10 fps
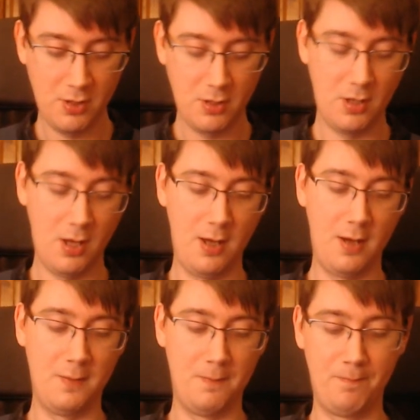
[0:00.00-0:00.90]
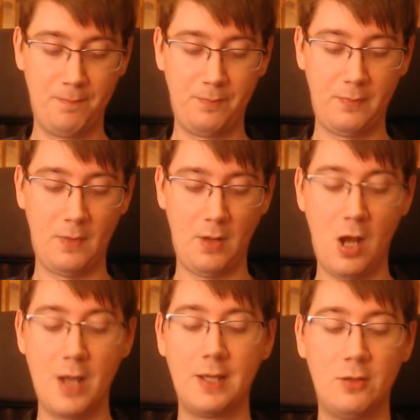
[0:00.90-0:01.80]
I
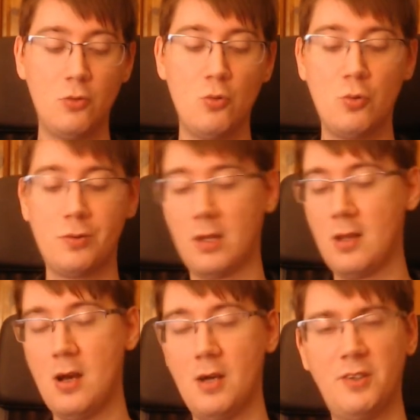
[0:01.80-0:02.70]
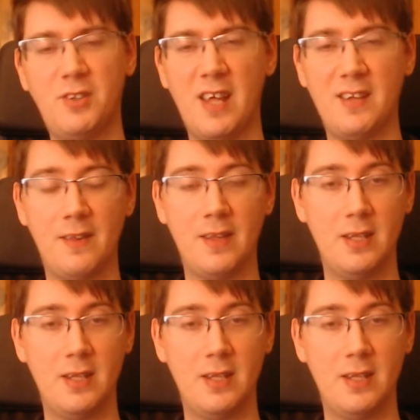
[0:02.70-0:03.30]
ignored the last and the